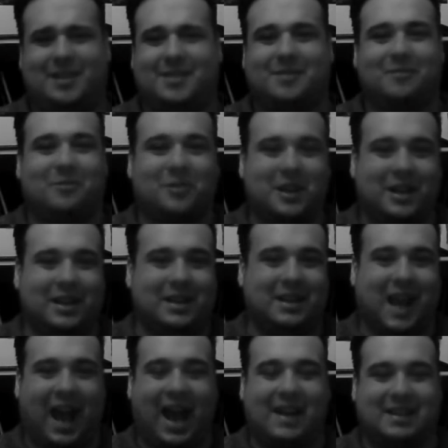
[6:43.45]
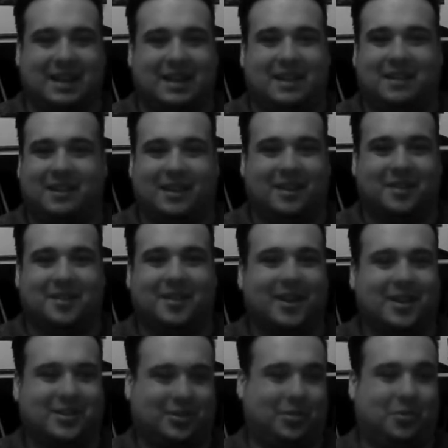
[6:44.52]
doesn't really add anything
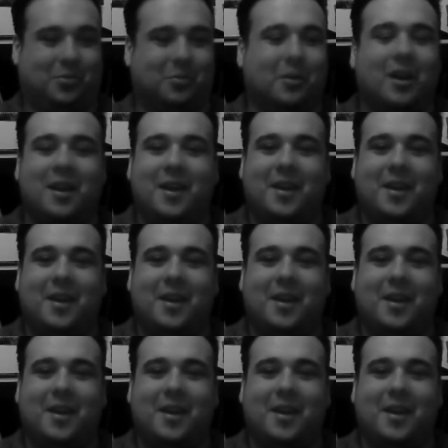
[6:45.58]
at all,